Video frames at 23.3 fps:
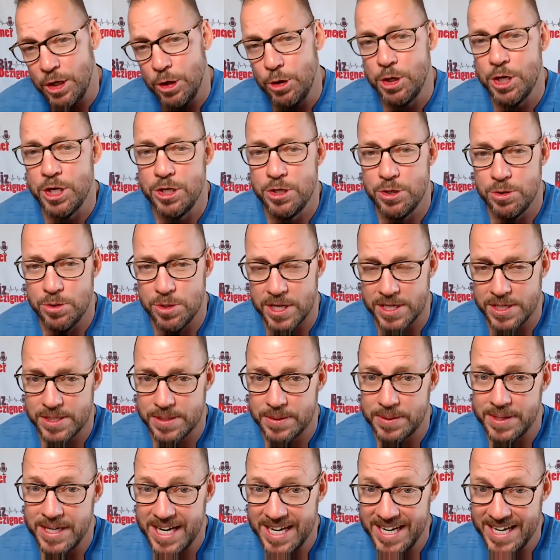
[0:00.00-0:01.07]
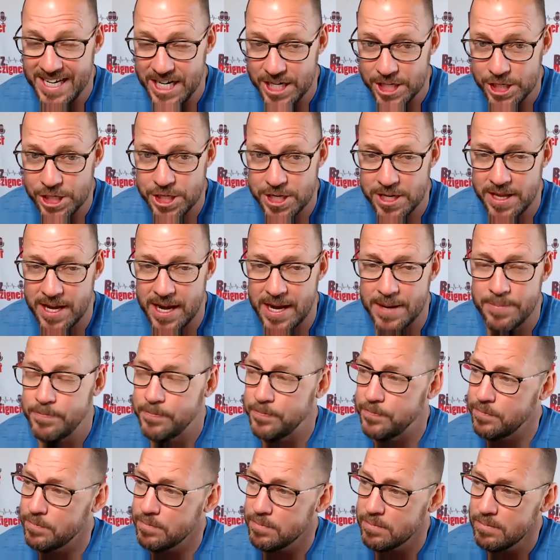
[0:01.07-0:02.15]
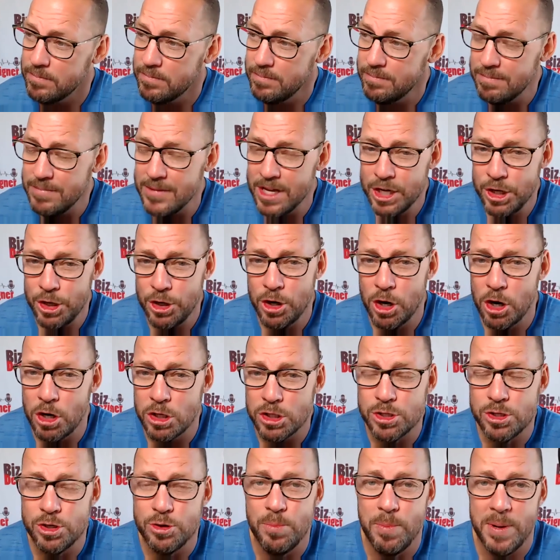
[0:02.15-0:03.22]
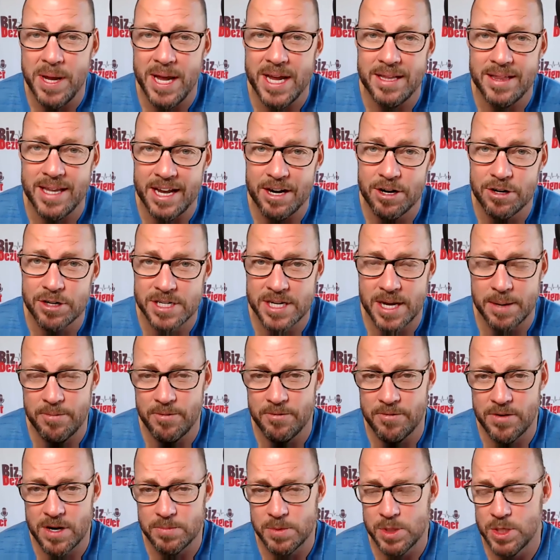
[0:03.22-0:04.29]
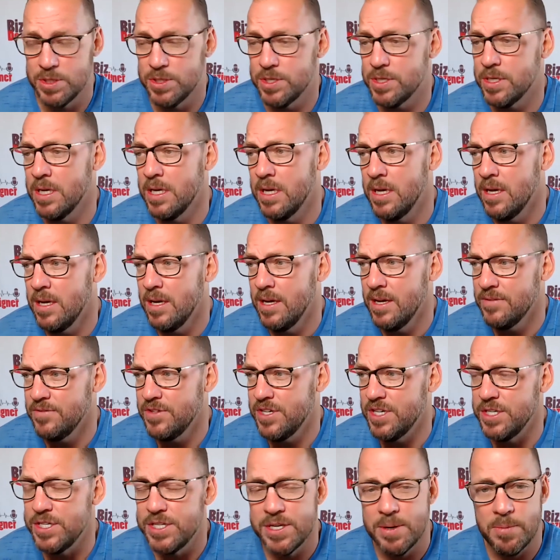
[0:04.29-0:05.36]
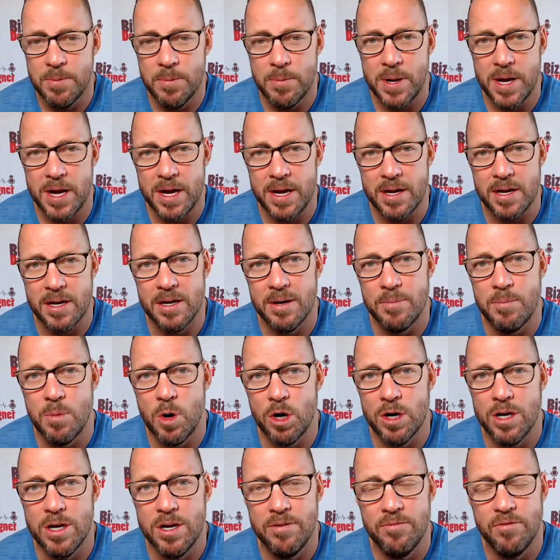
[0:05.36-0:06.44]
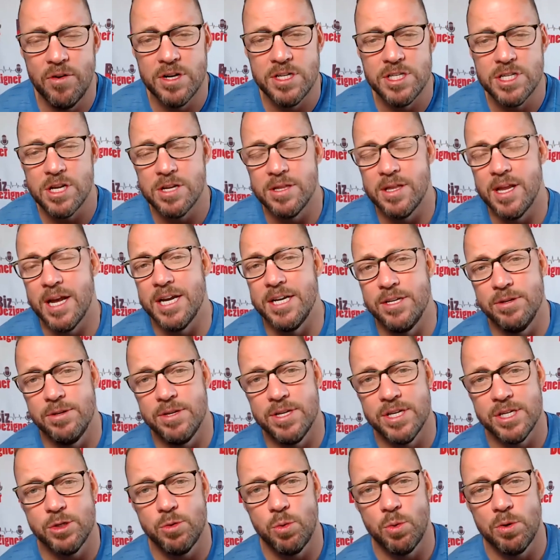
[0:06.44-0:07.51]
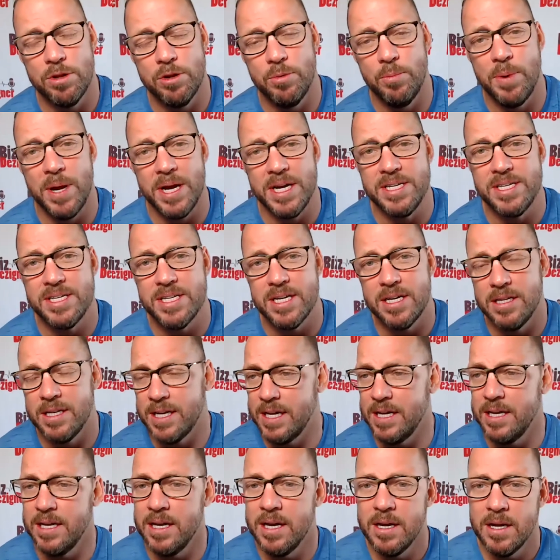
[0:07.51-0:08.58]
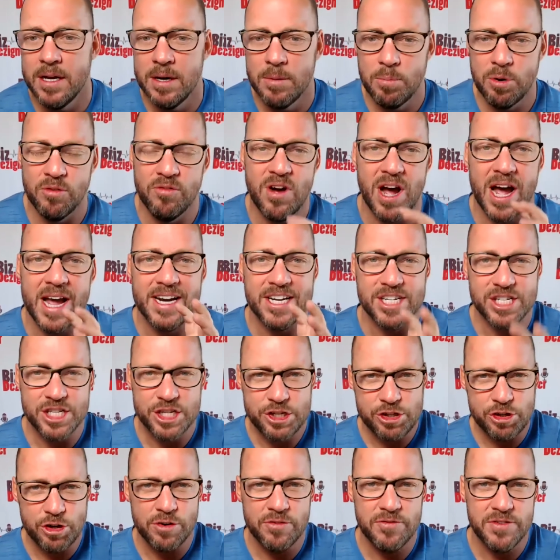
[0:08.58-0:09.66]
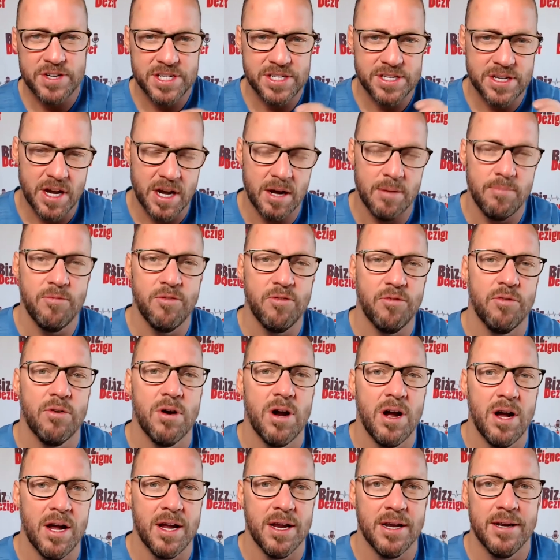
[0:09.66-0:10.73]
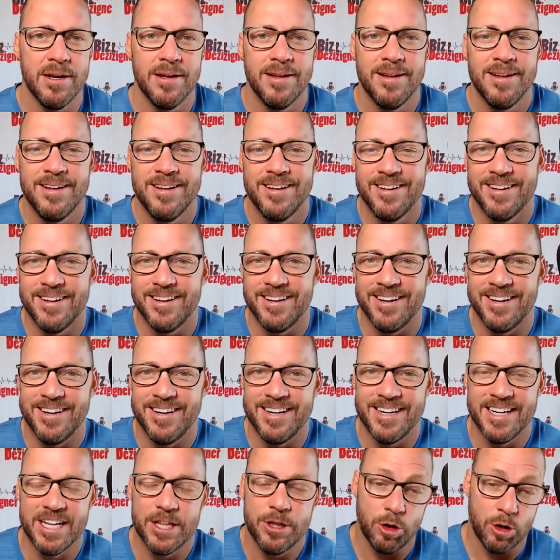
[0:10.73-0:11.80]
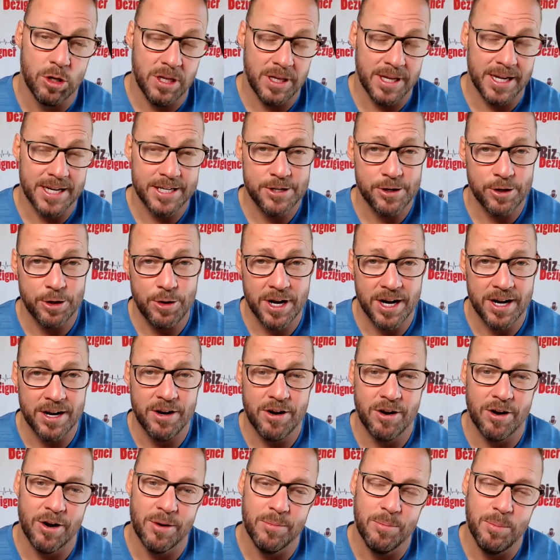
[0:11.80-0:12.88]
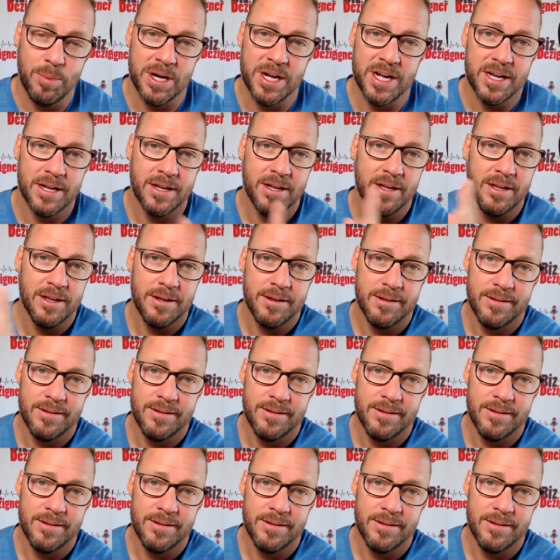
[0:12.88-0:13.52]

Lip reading: you can do this. In addition to that, you can also do pay later type of options. I've seen some of my marketing friends online do this, where they'll basically provide a service up front. They'll collect your credit card, but